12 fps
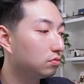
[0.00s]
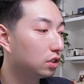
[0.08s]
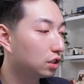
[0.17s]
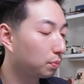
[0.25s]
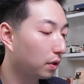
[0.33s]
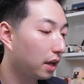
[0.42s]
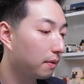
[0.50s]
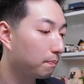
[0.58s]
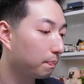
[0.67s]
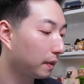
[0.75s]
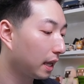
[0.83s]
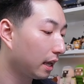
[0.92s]

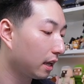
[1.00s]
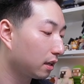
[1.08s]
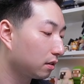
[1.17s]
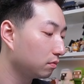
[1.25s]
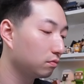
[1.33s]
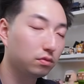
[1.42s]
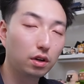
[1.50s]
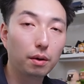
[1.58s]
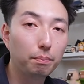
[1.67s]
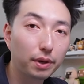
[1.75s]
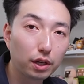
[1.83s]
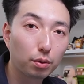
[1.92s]
display and
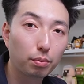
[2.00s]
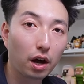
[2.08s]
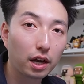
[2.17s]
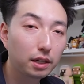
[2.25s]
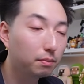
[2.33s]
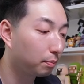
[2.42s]
a bigger body,